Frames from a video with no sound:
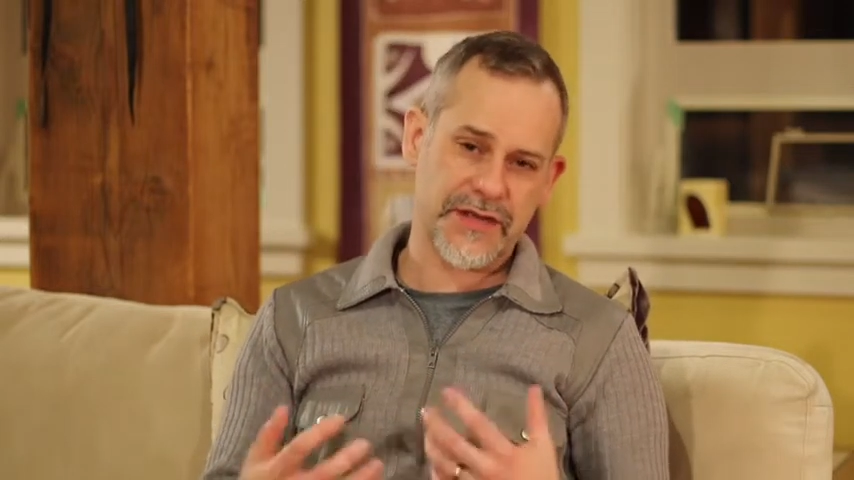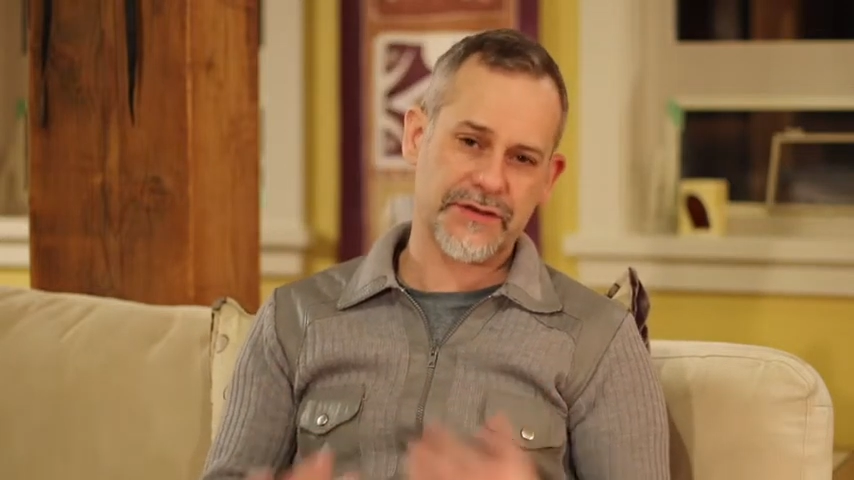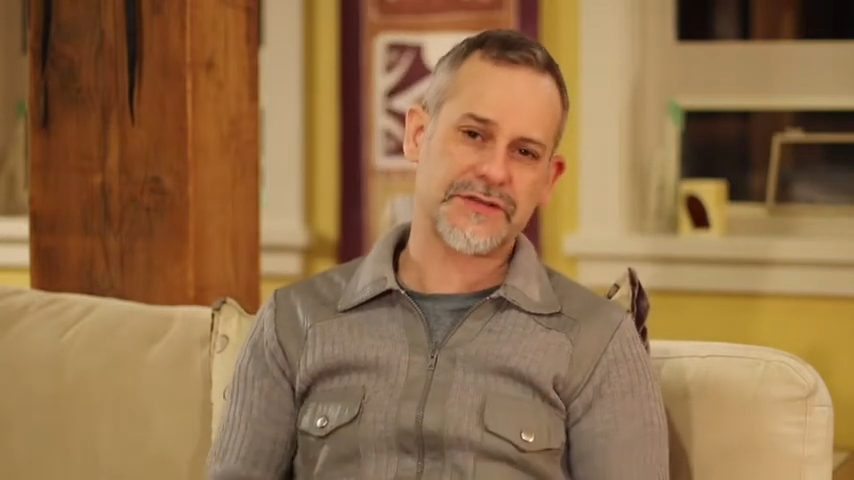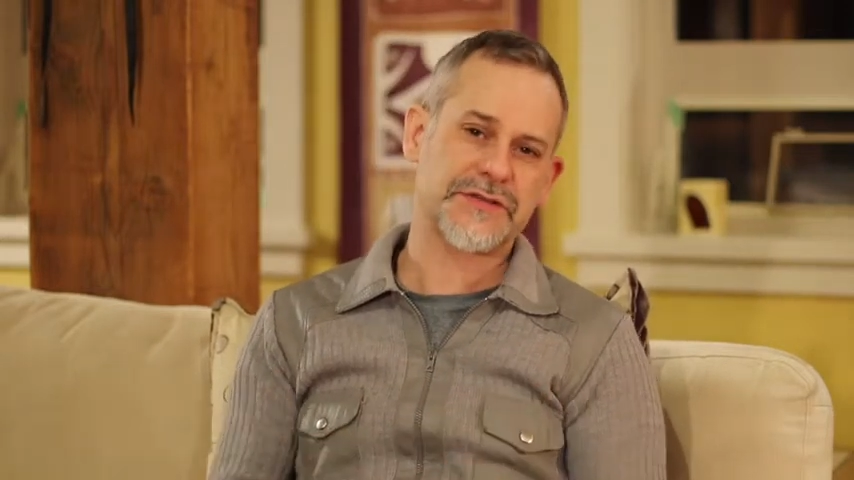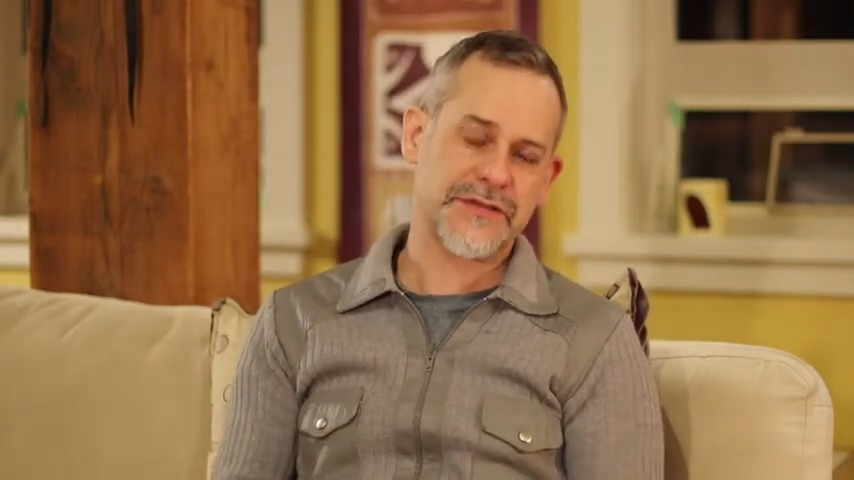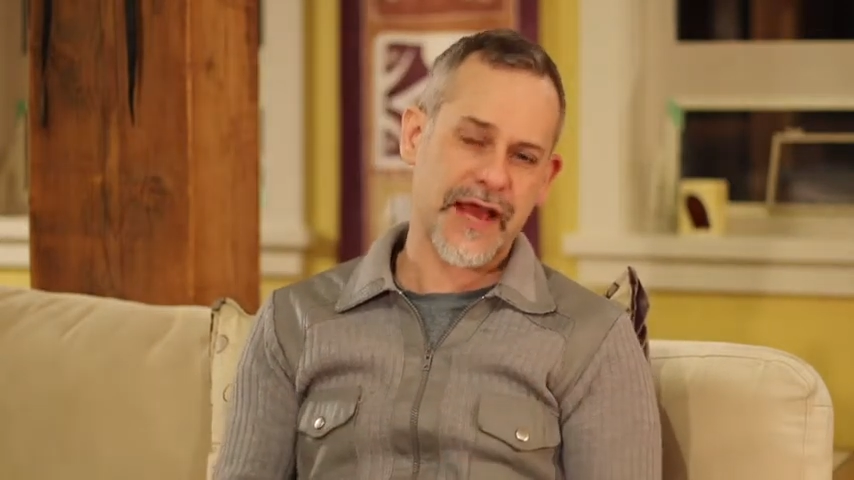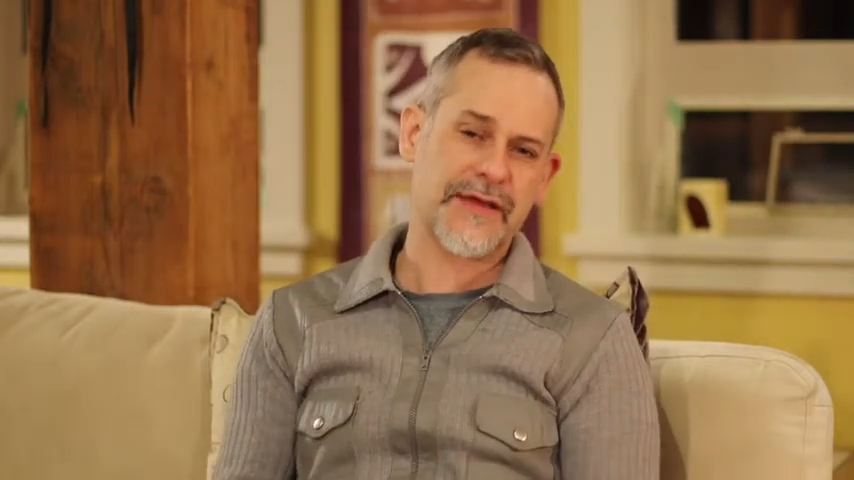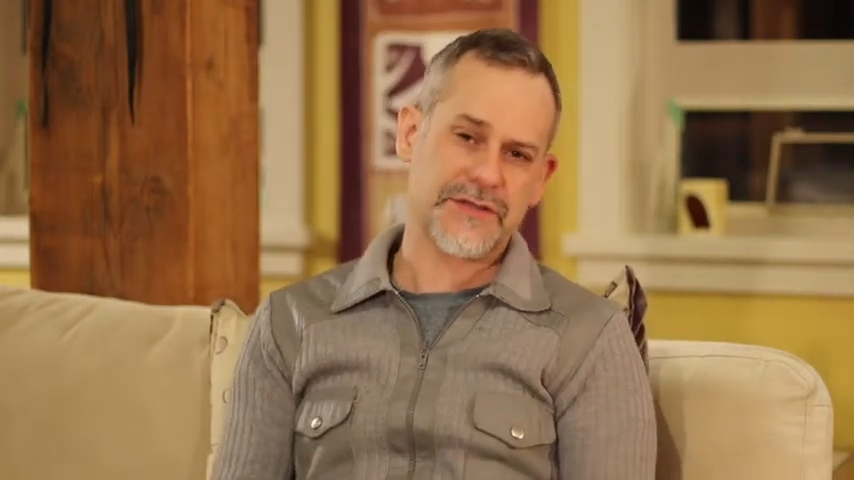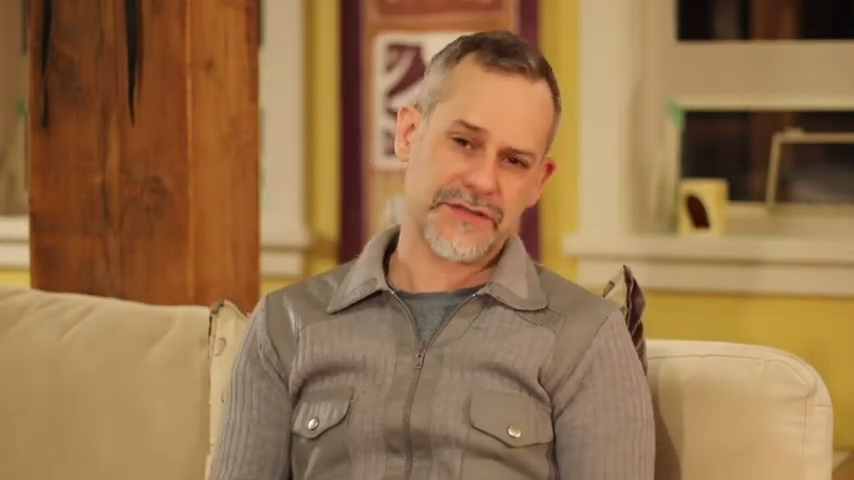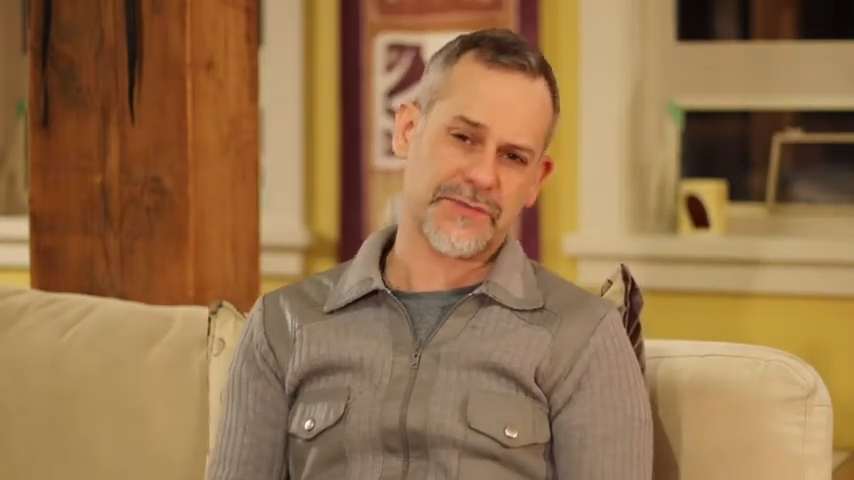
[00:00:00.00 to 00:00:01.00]
to
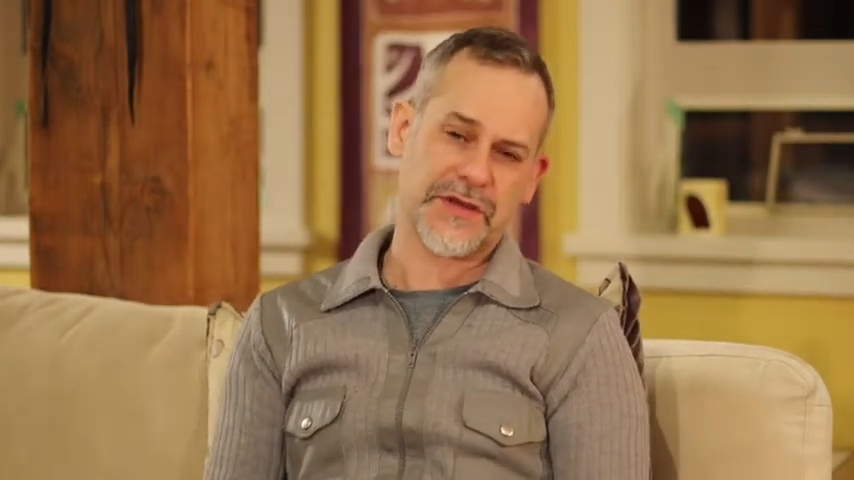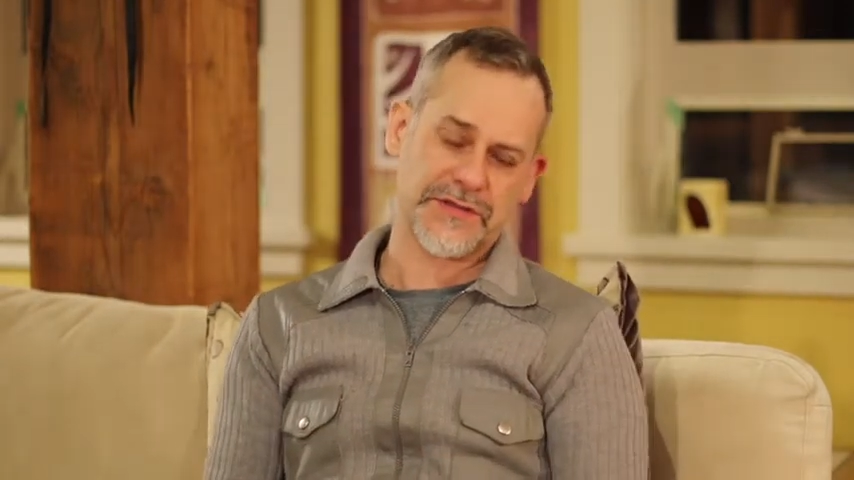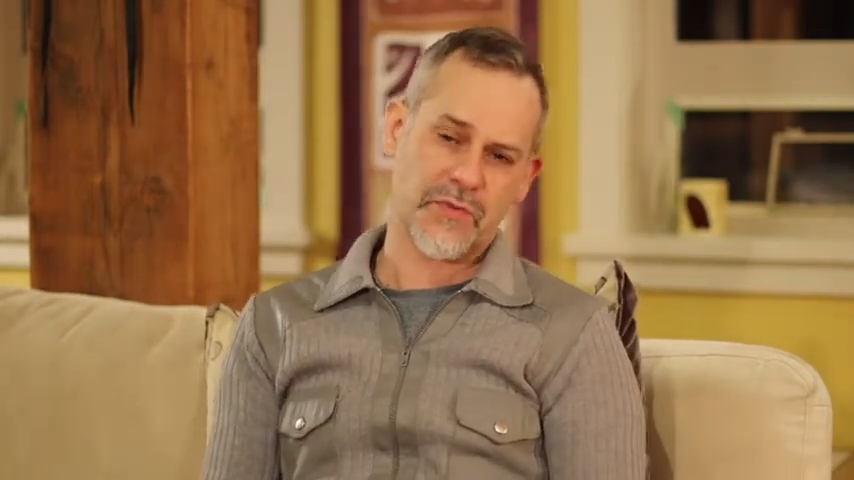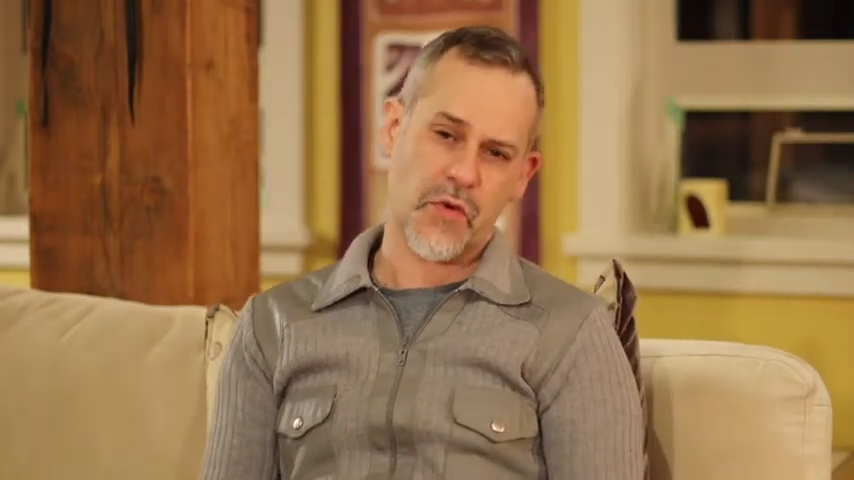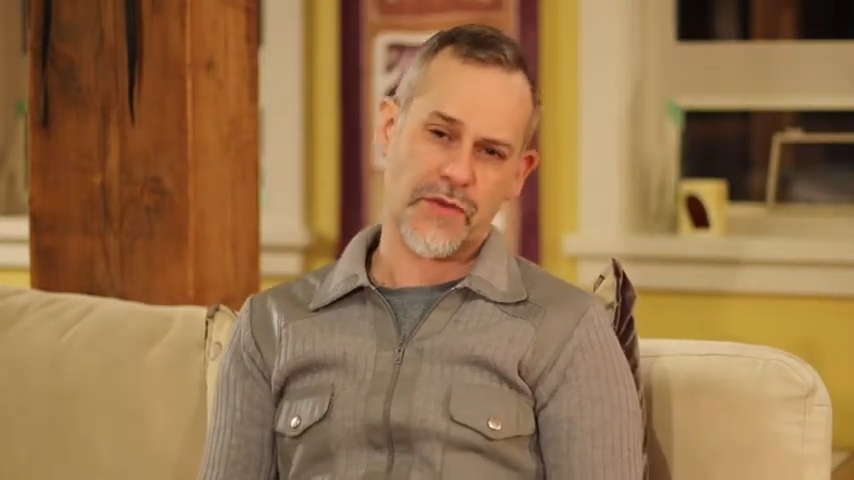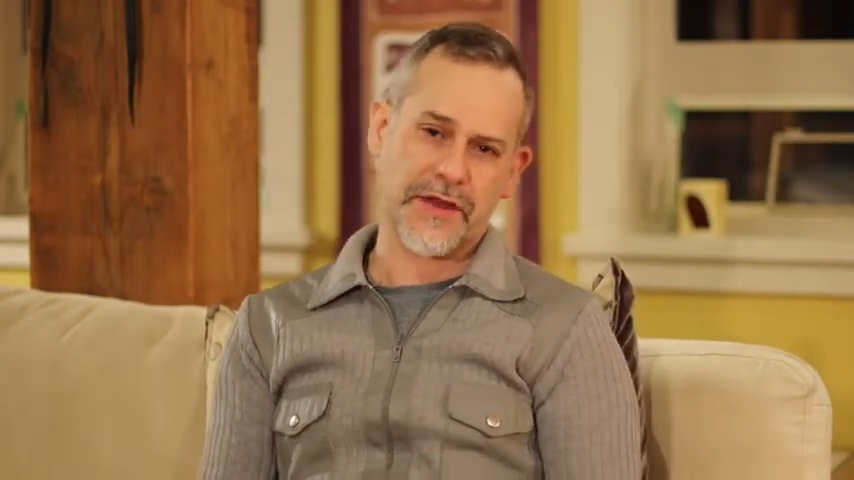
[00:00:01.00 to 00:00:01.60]
understand the space more.